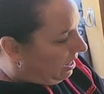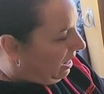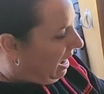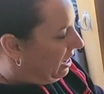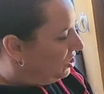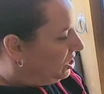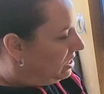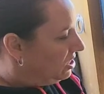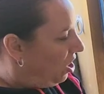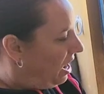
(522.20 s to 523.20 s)
And it
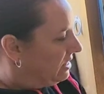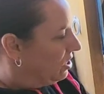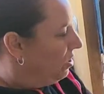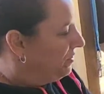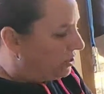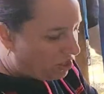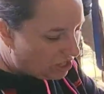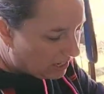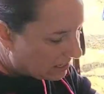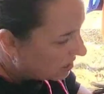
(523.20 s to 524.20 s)
just ties it off so she
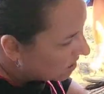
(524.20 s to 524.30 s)
doesn't